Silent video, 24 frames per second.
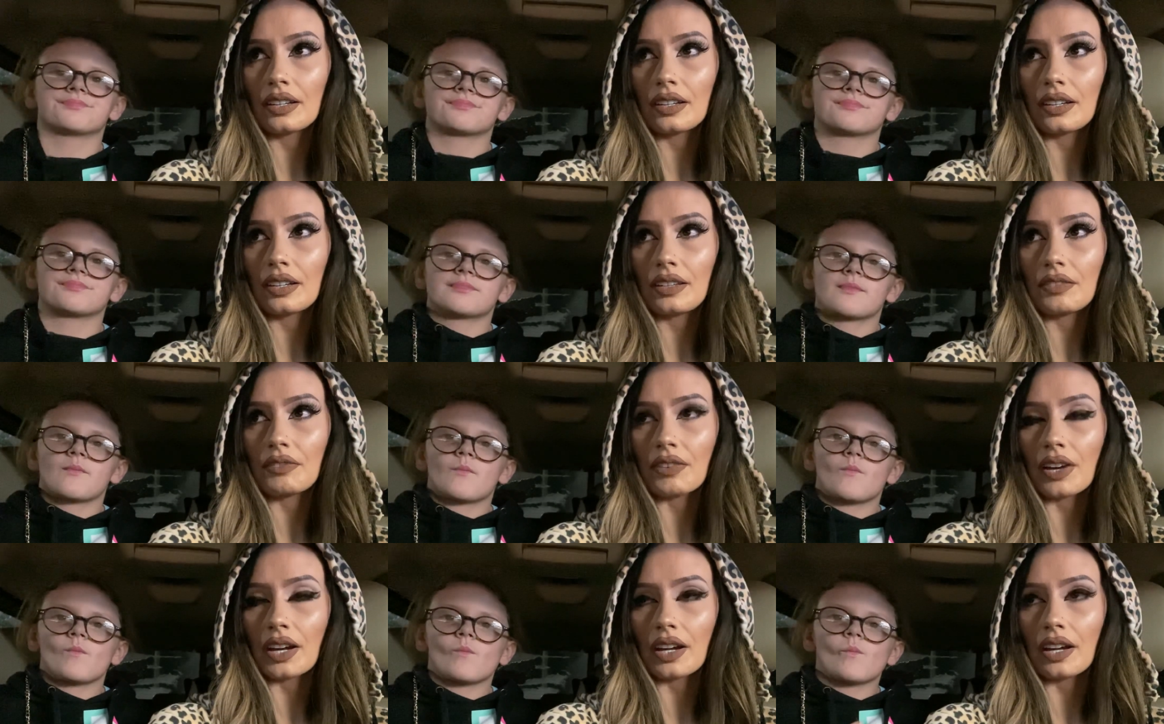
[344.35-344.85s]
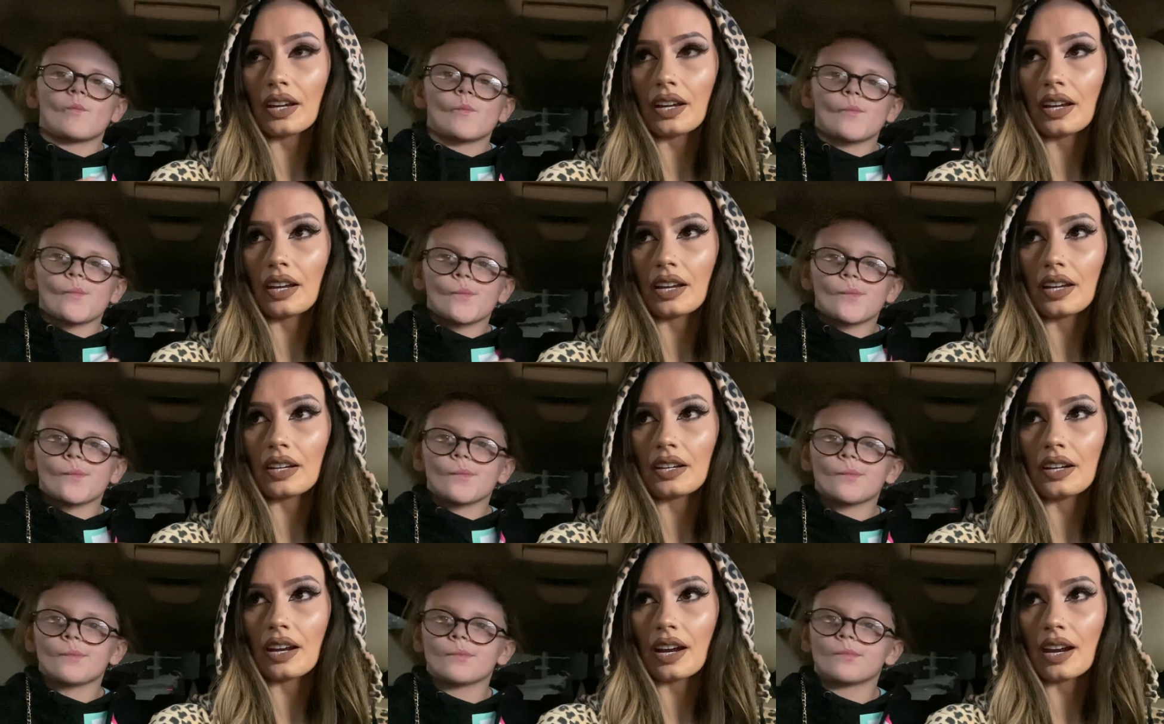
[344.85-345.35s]
Speaker 1: if I
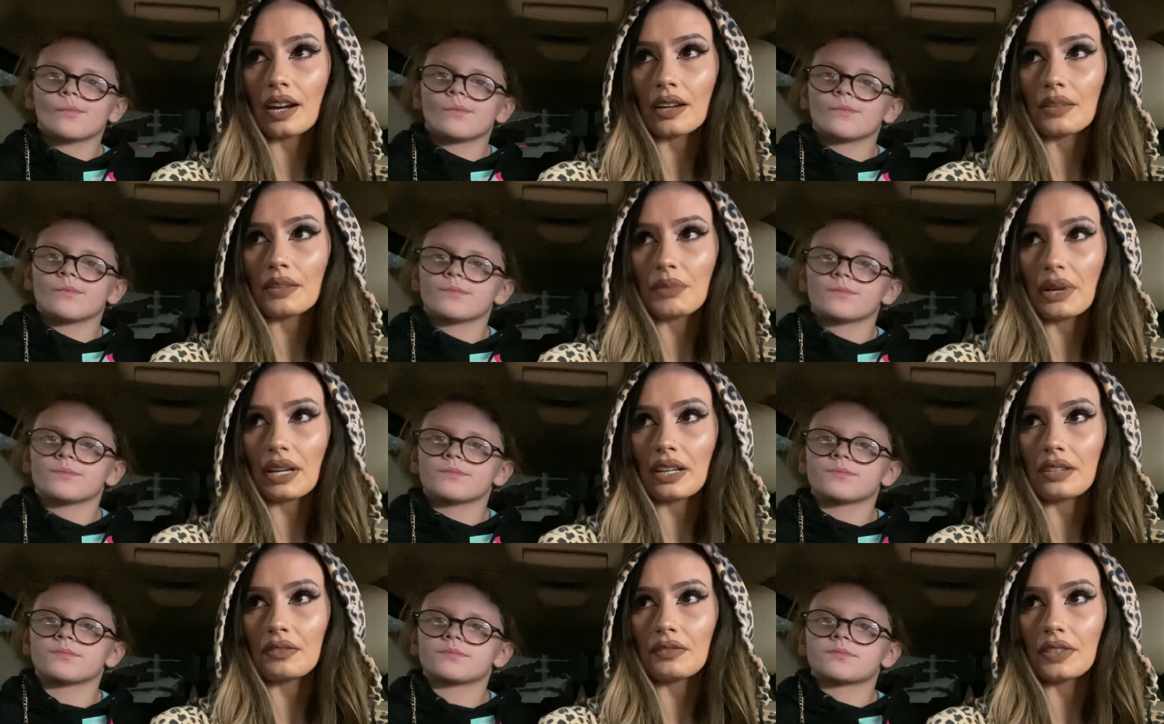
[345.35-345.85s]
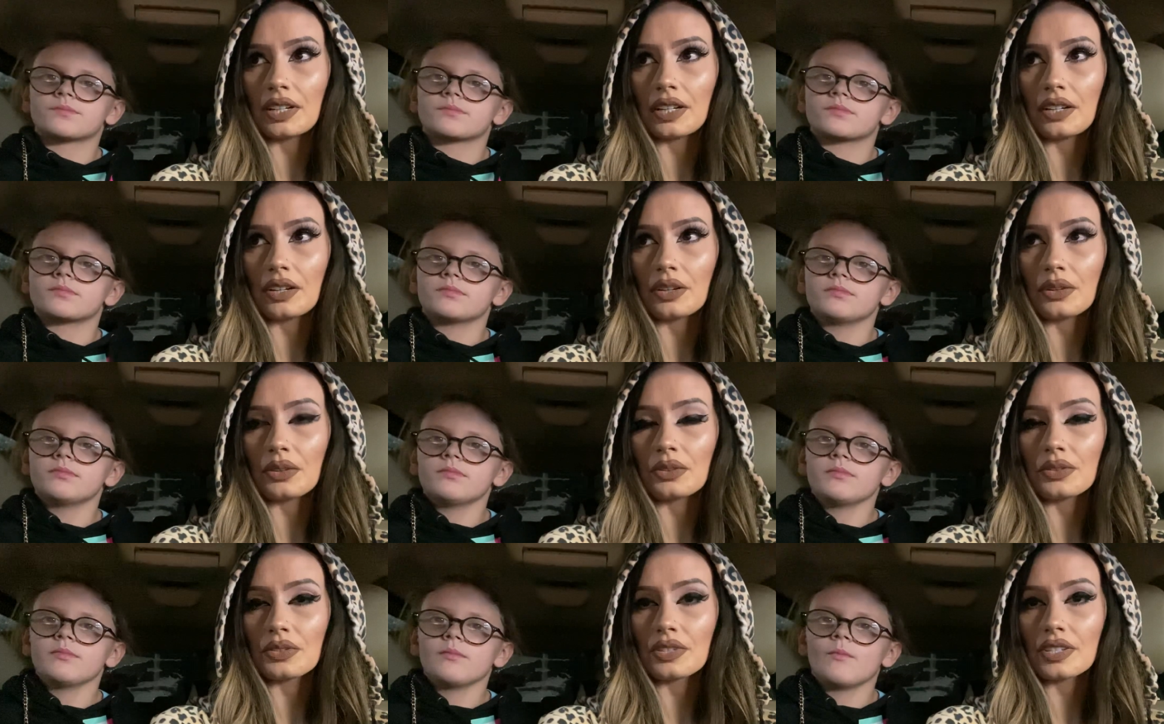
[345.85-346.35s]
had not made
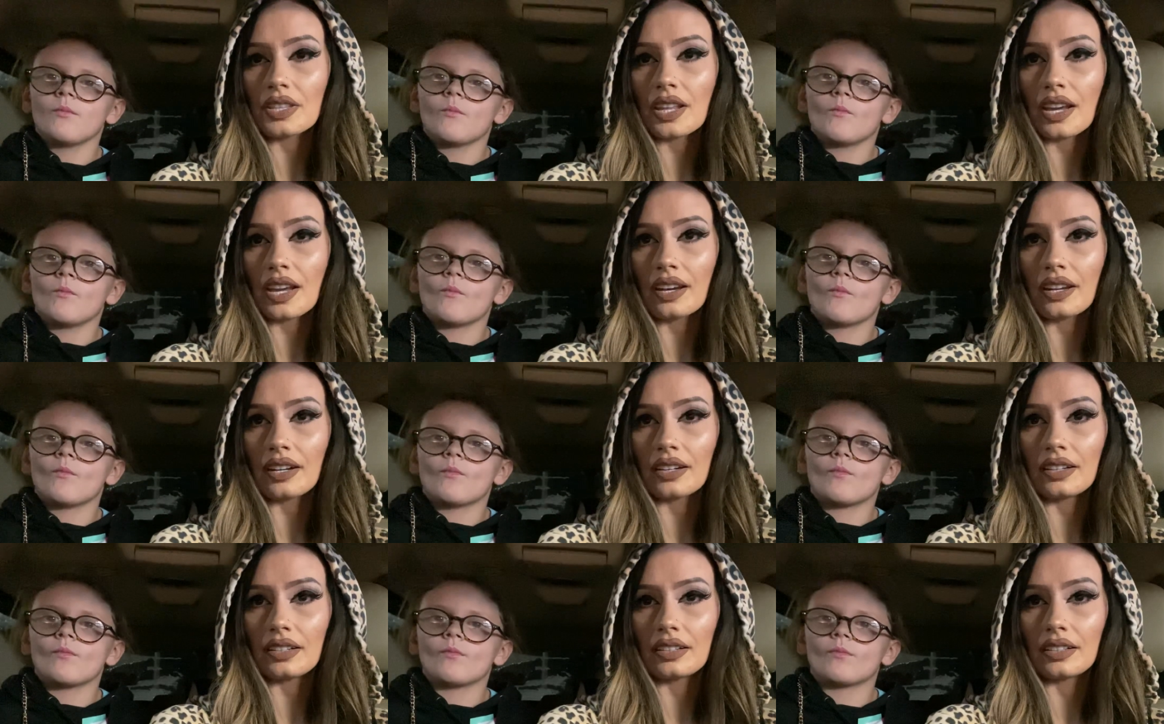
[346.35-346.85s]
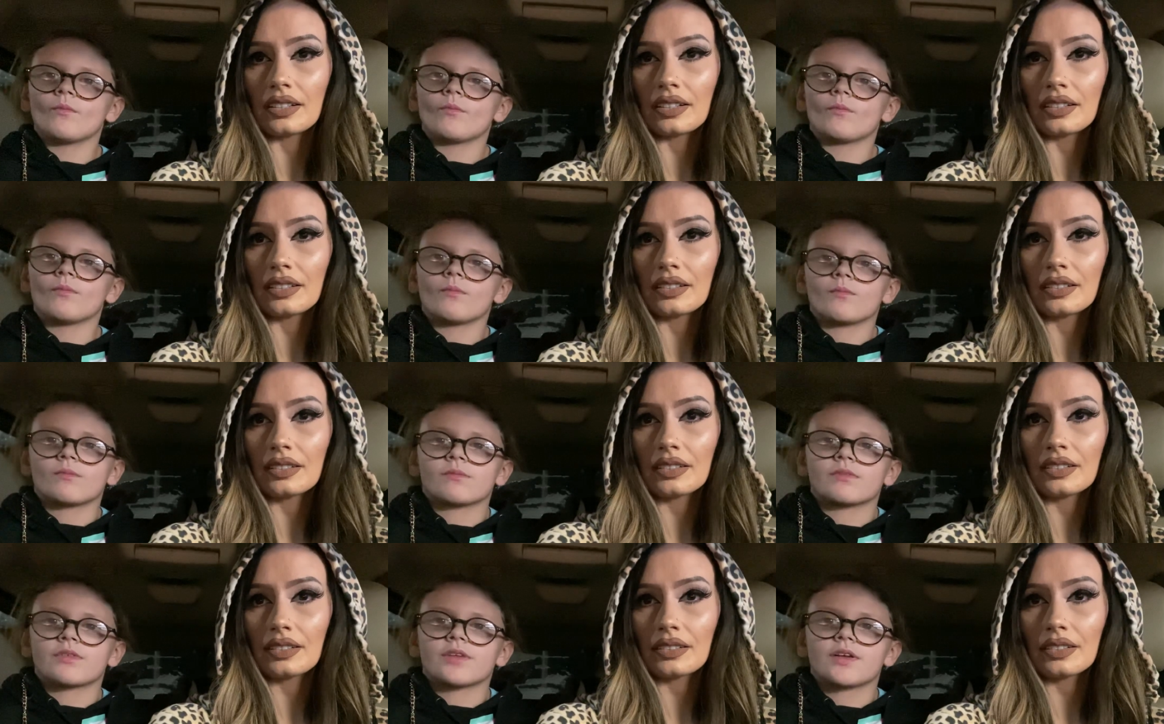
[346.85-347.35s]
videos, then
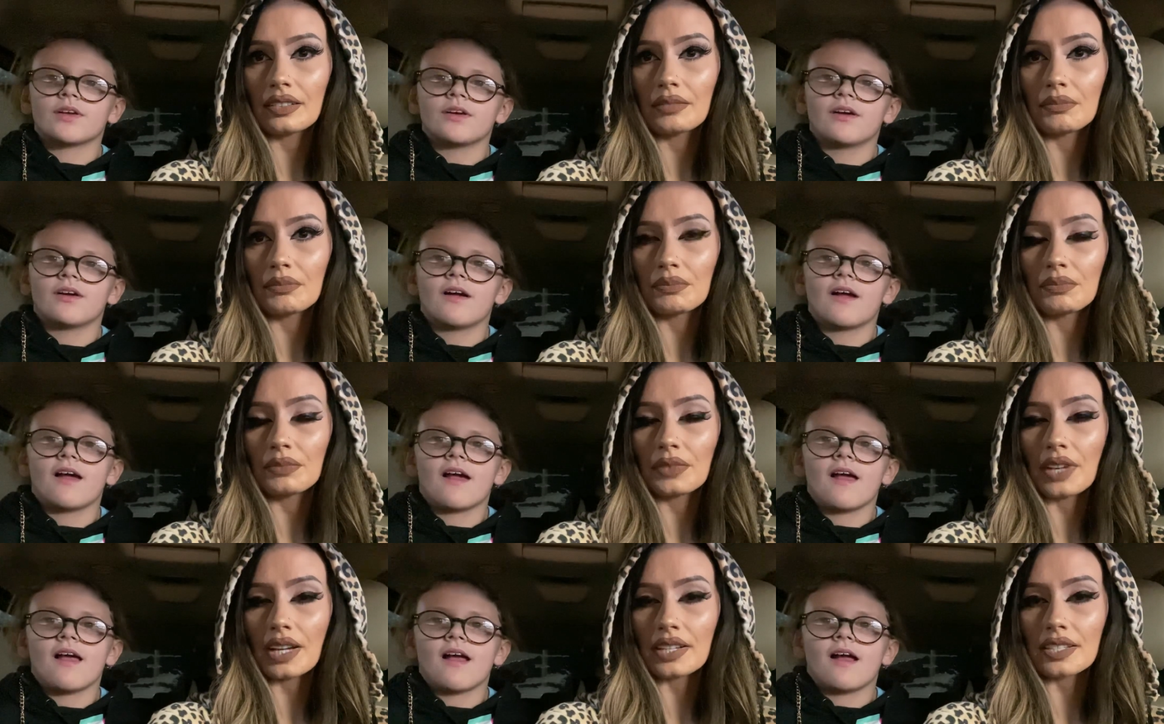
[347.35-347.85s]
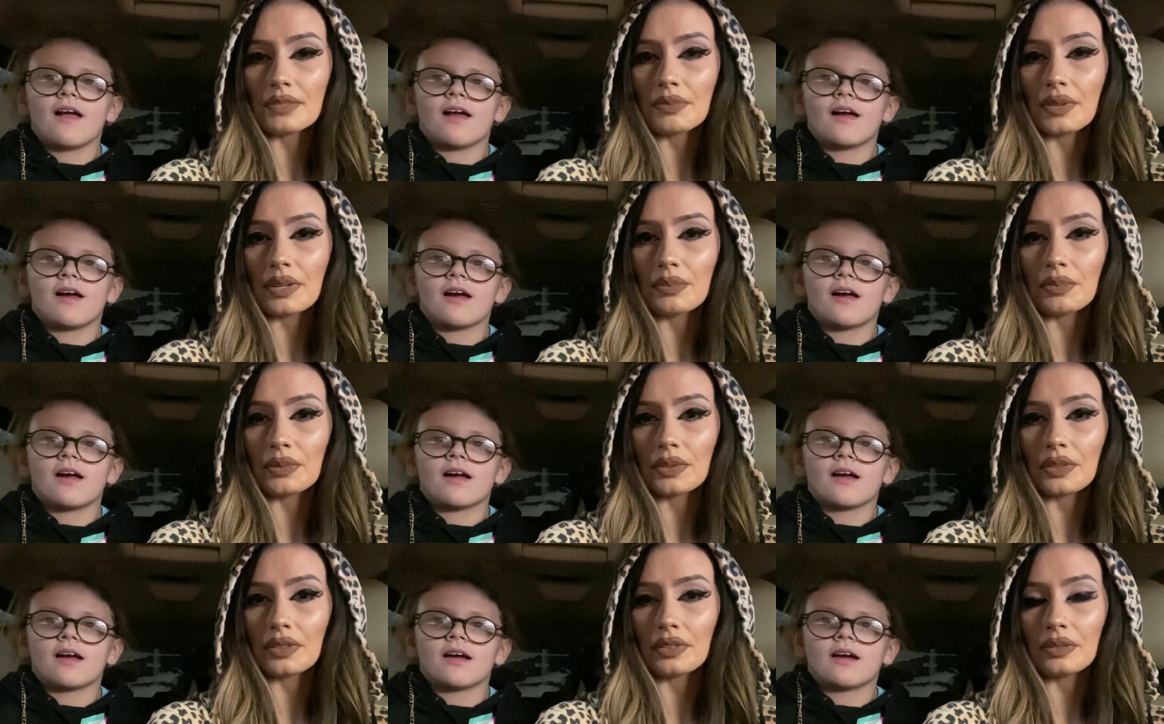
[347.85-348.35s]
less
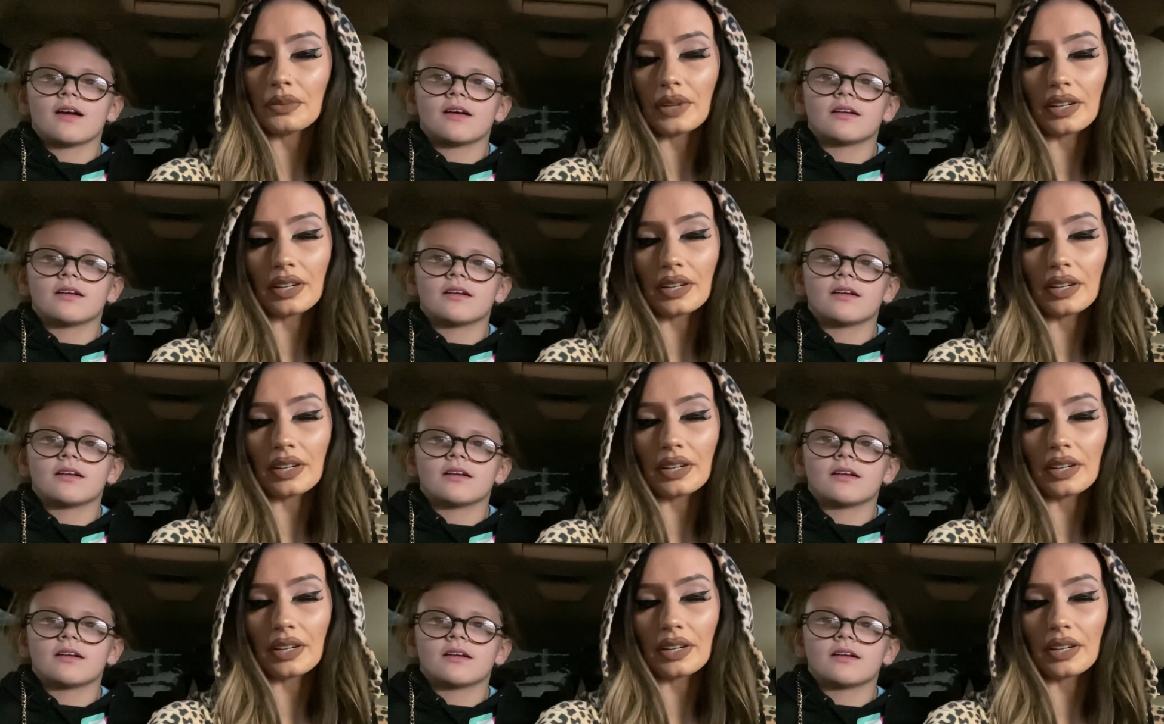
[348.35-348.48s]
people?